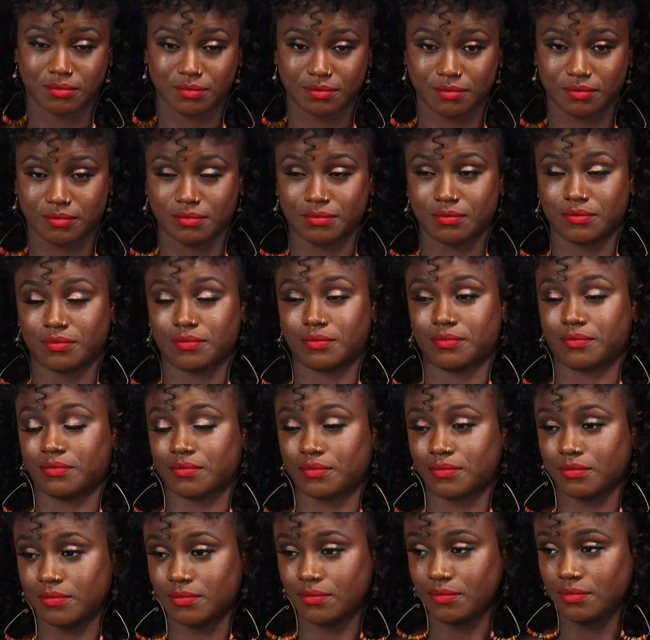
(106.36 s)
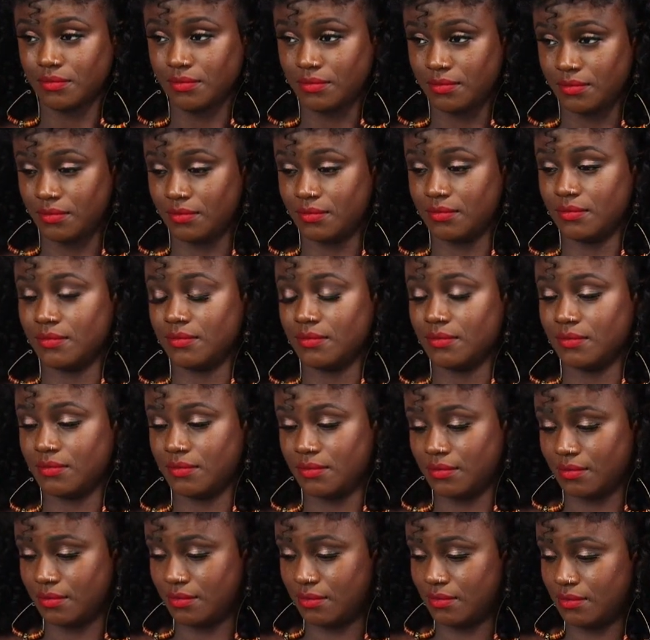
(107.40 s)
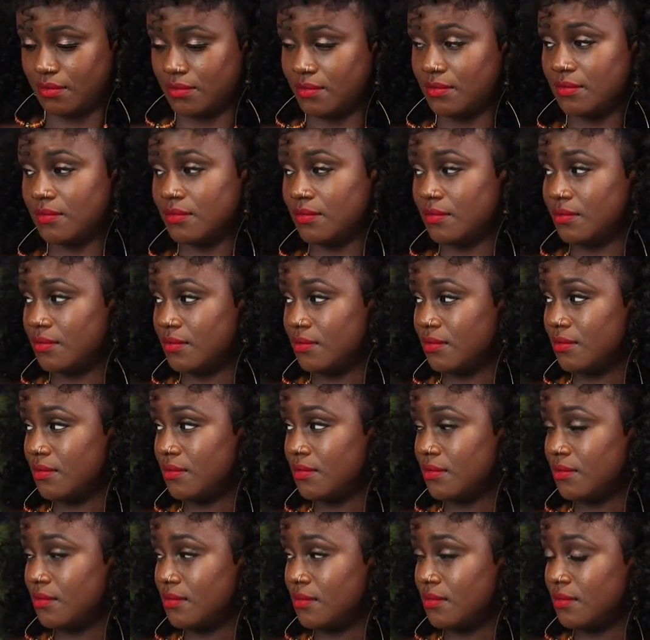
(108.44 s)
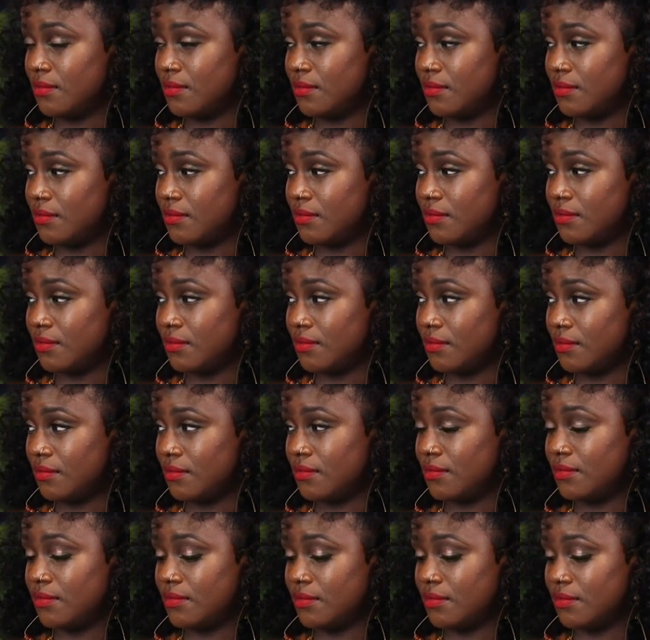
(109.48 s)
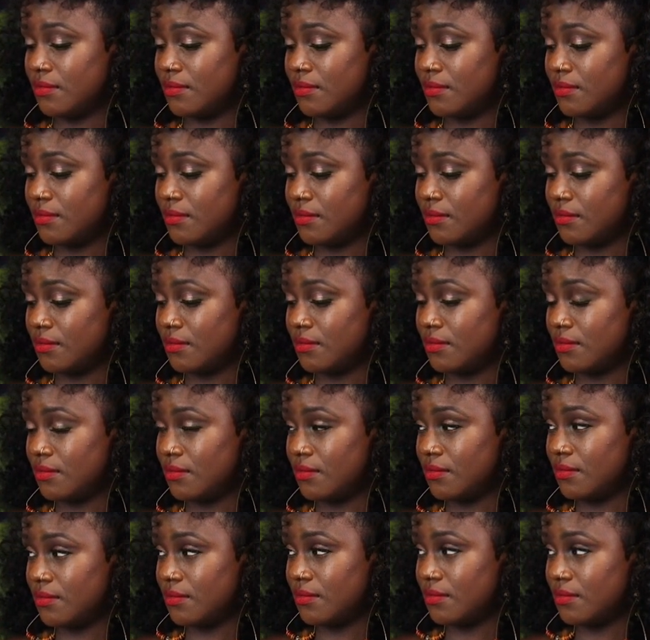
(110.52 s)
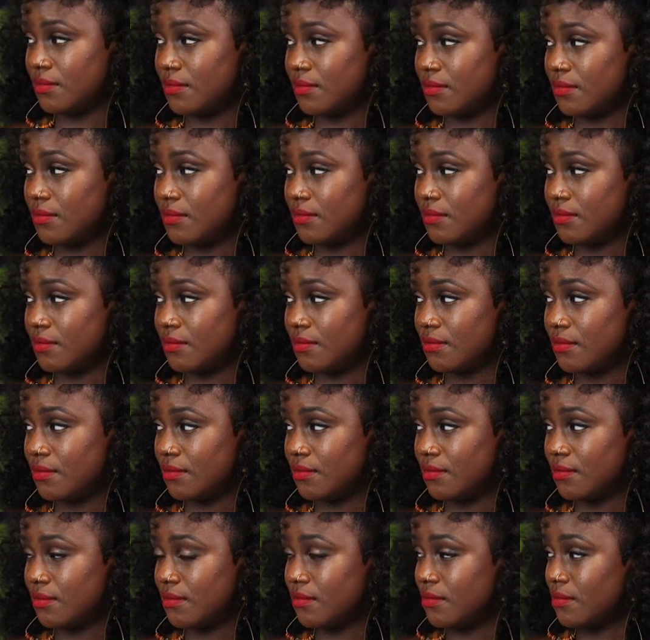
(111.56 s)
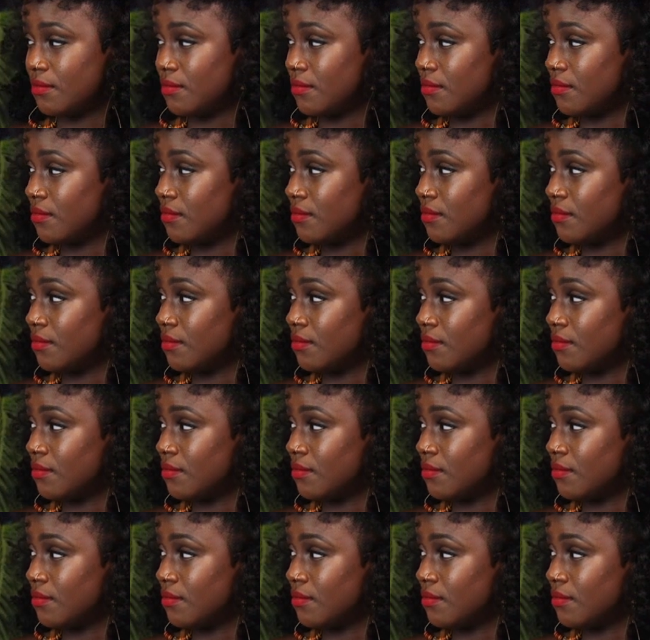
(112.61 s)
[no speech]